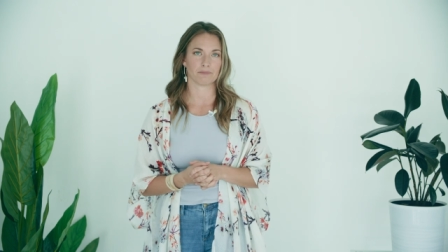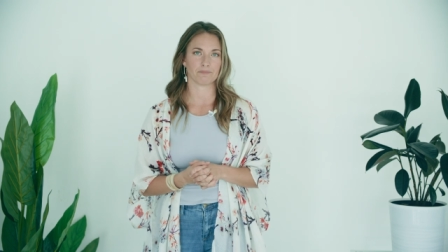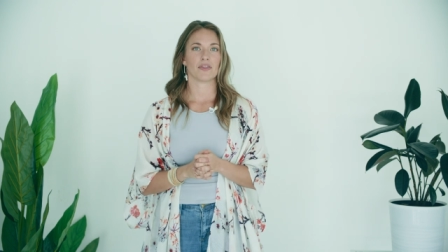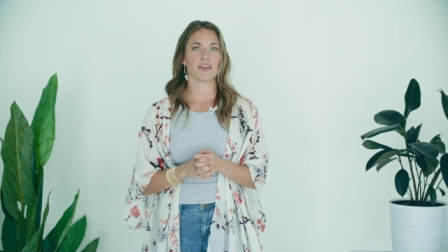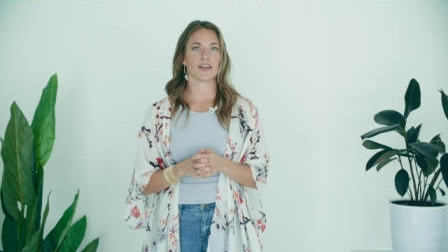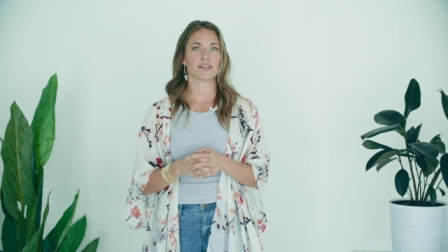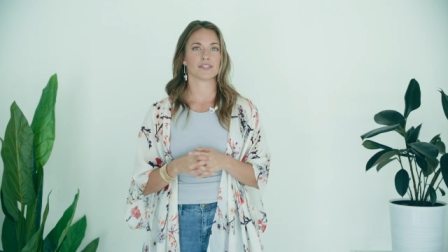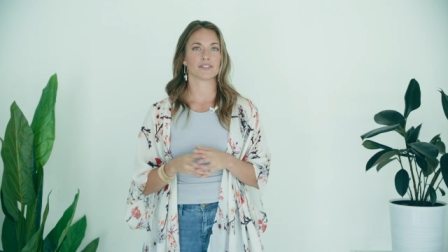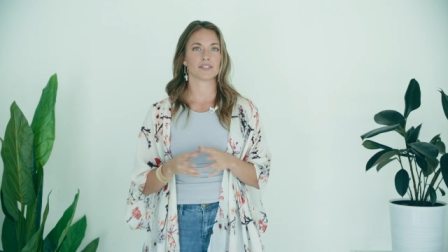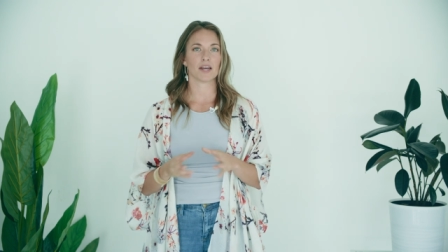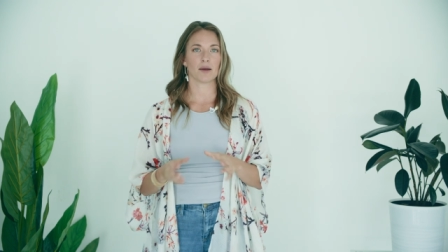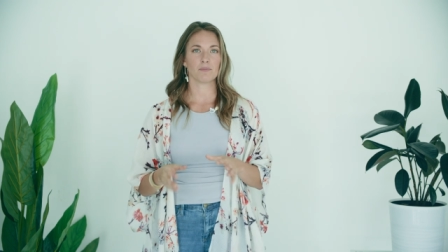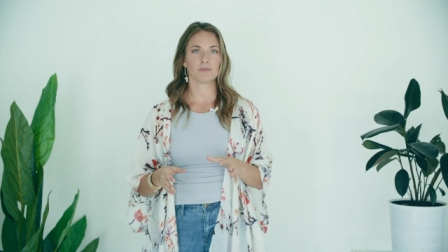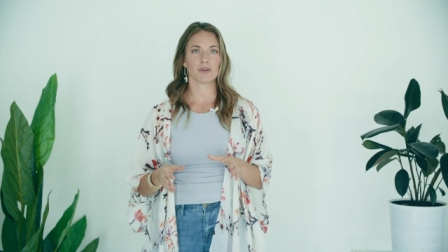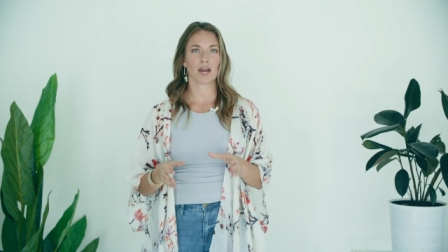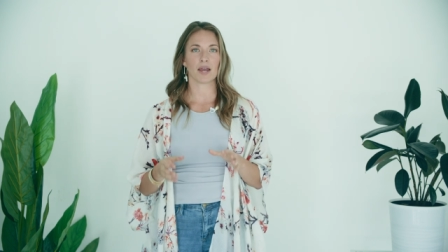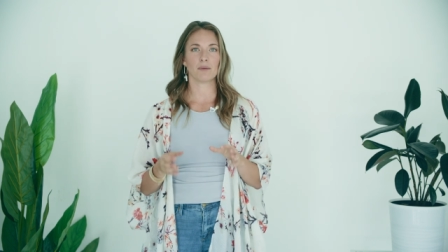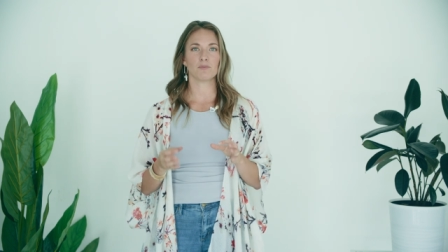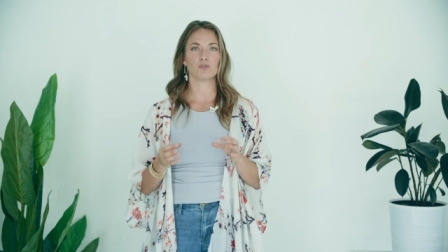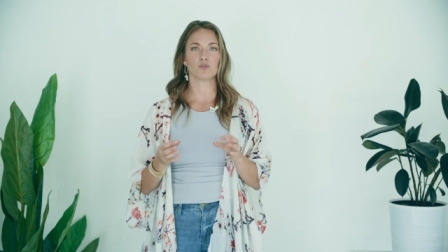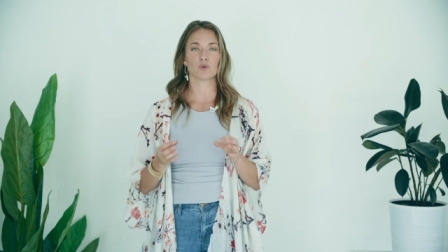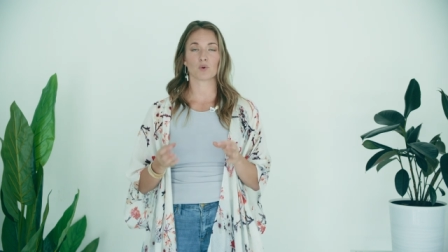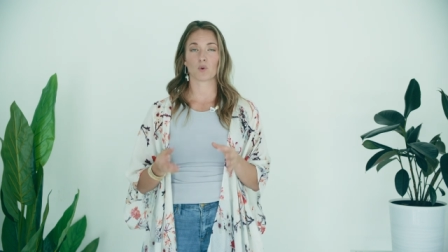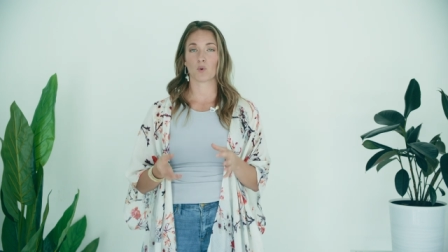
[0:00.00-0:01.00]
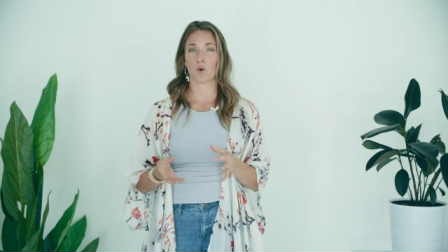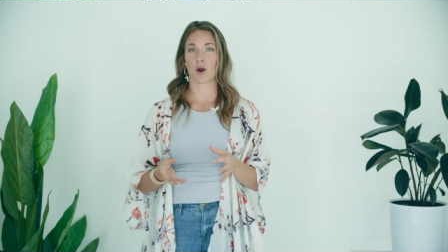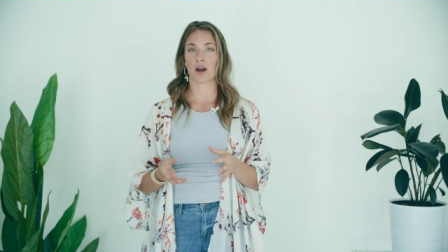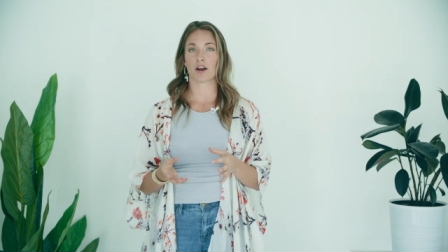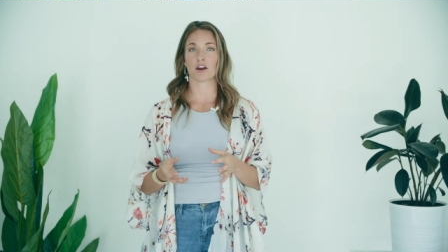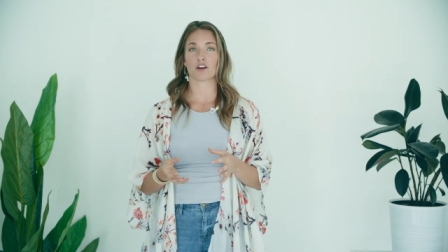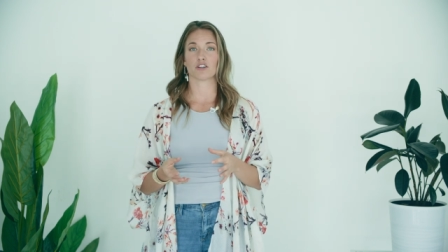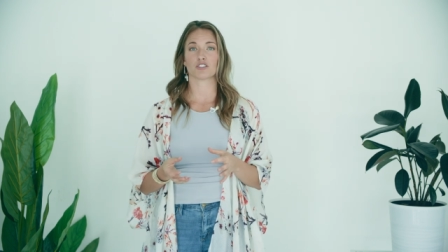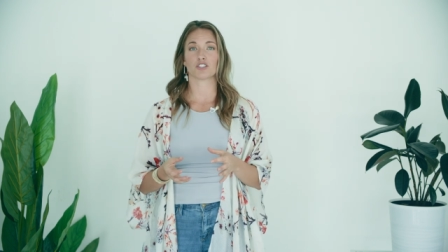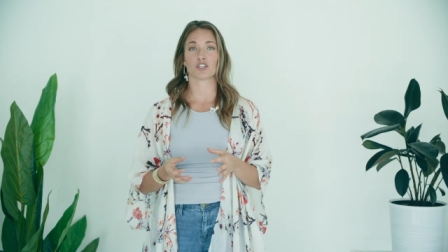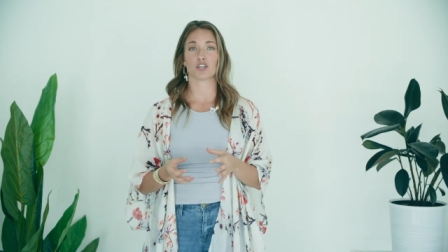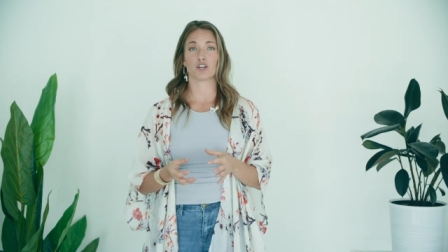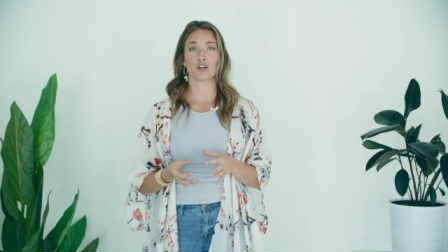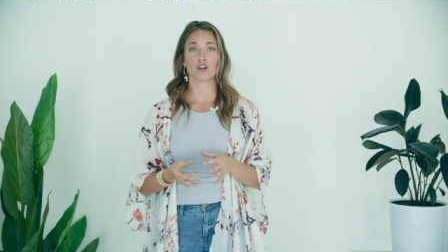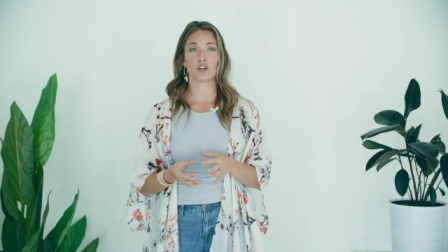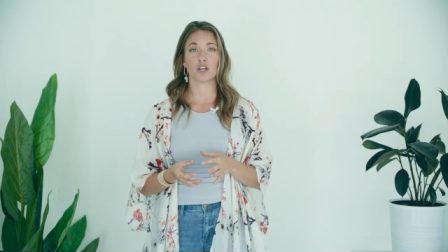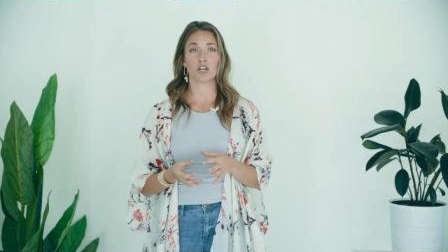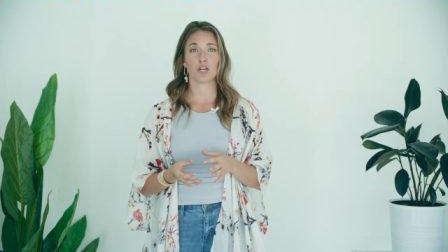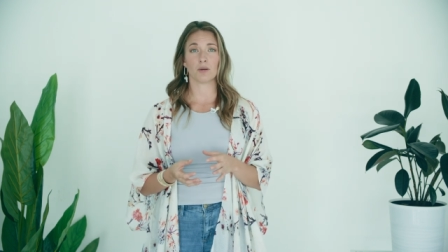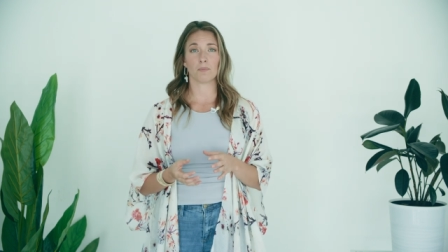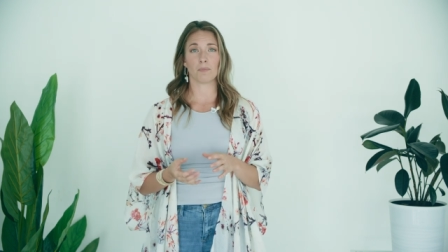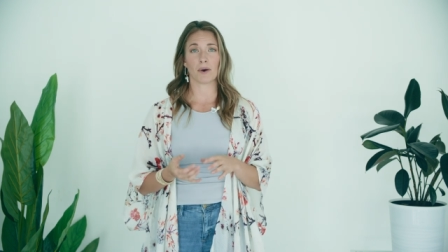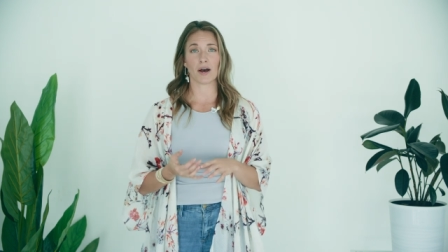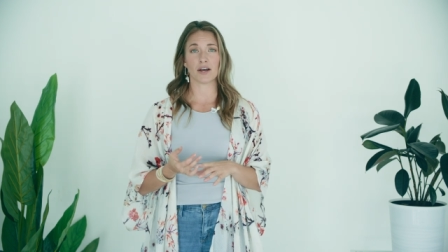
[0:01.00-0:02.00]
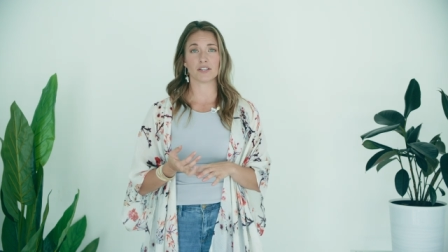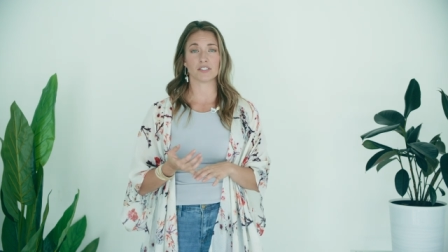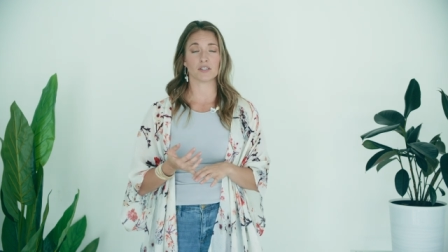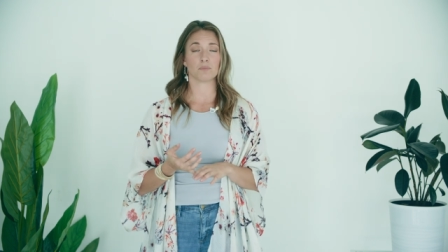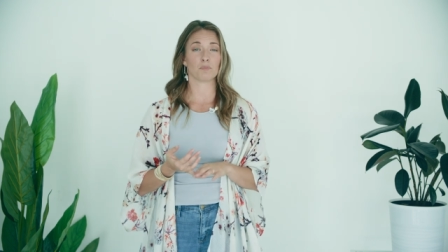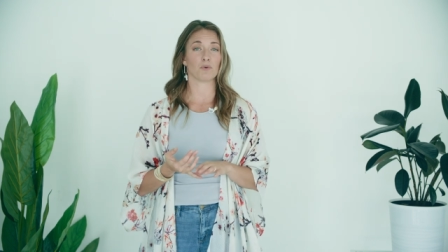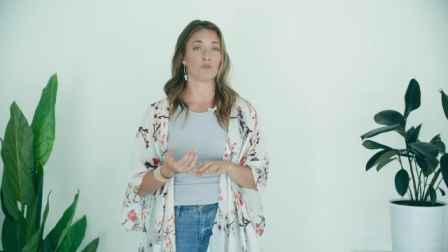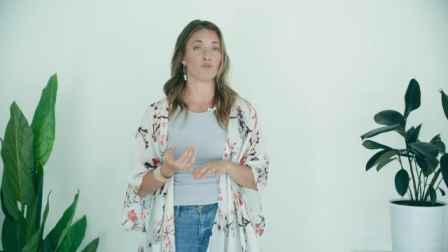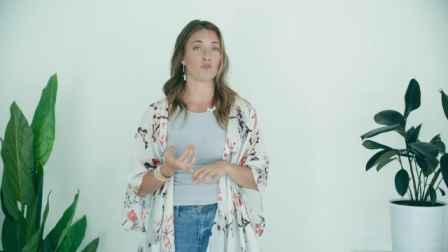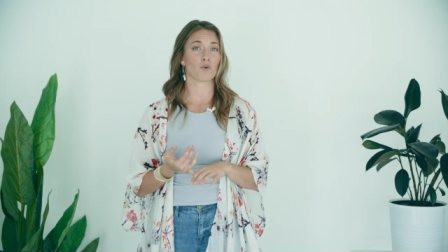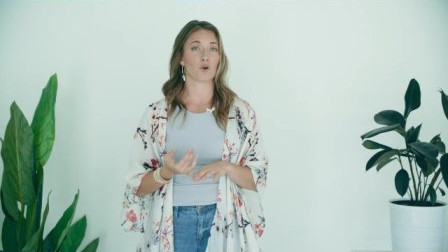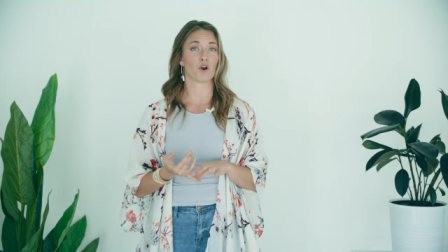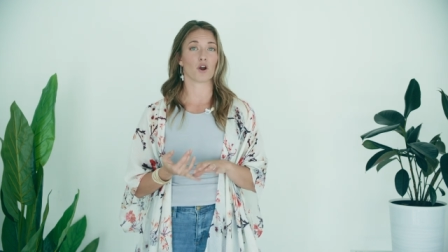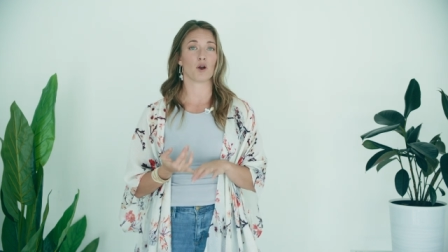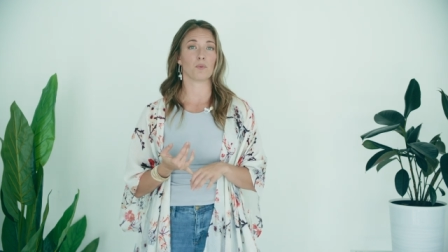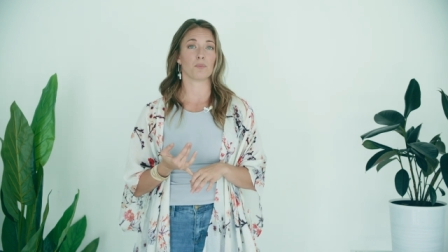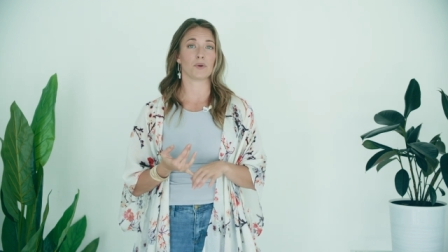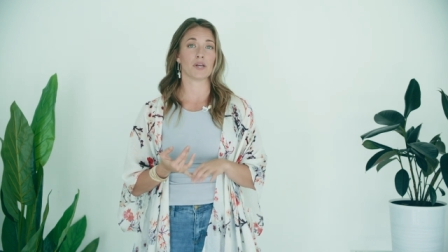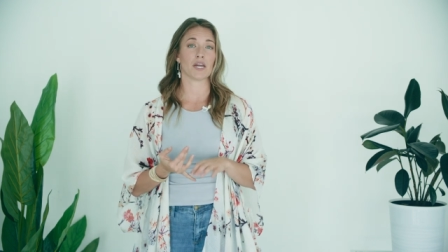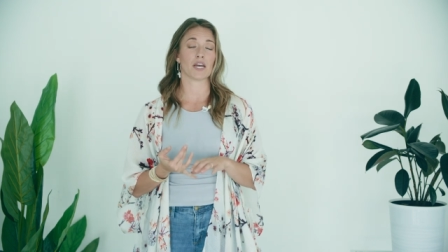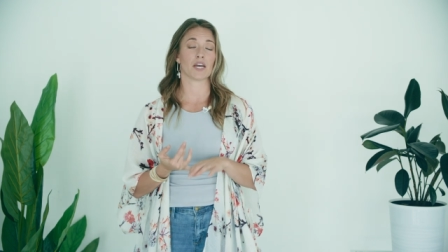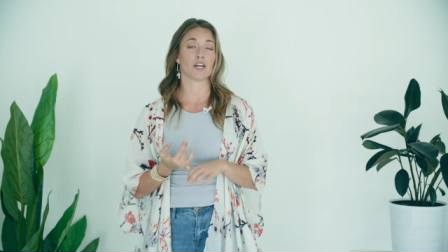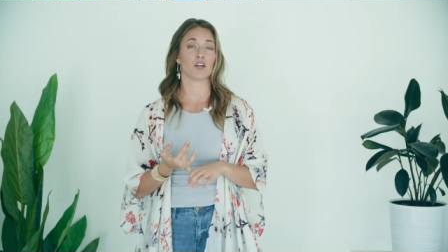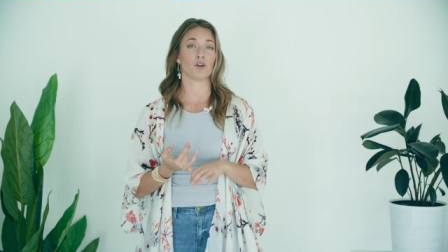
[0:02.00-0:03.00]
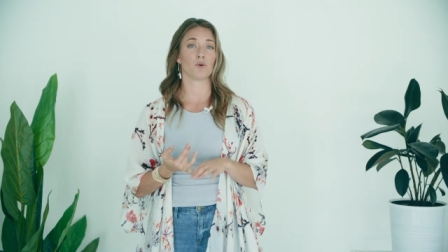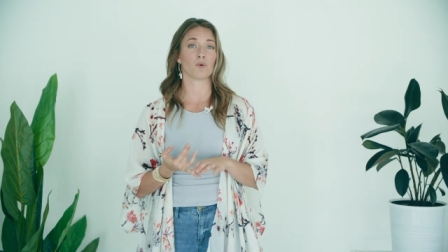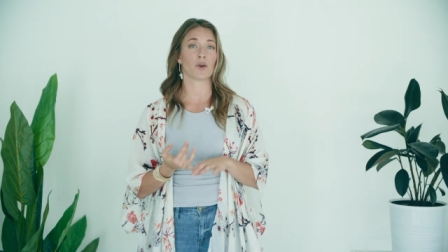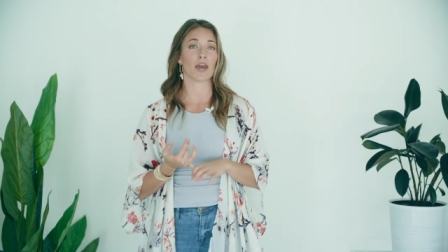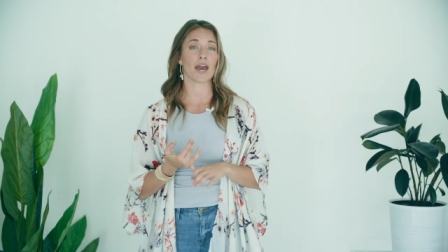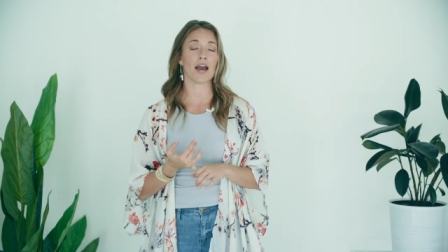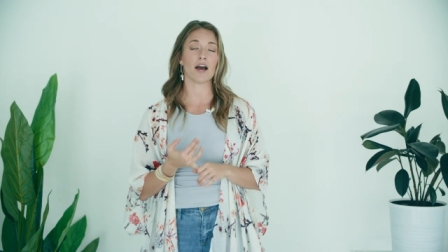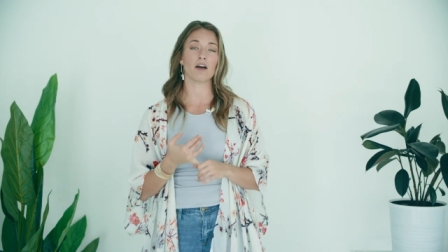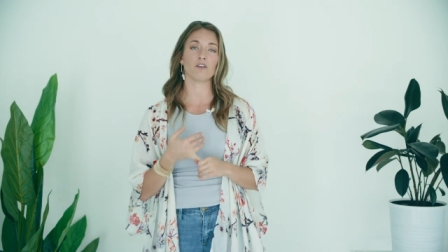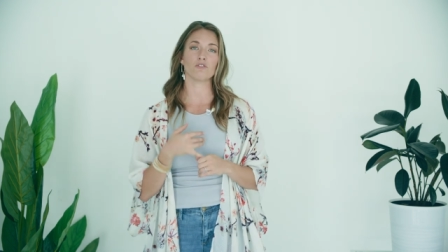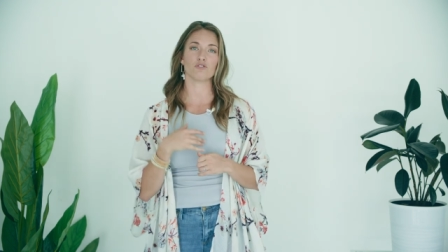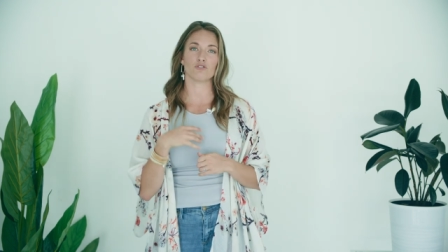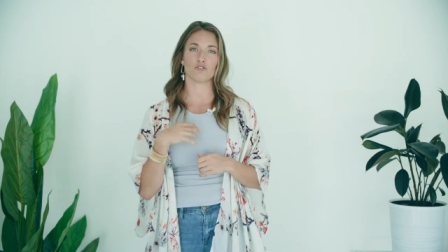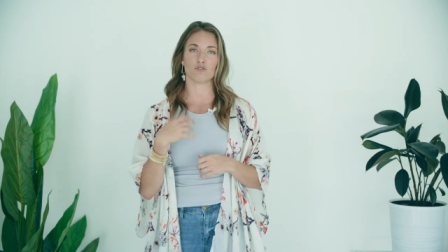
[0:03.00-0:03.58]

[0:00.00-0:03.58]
They sometimes require a security deposit before opening a new account,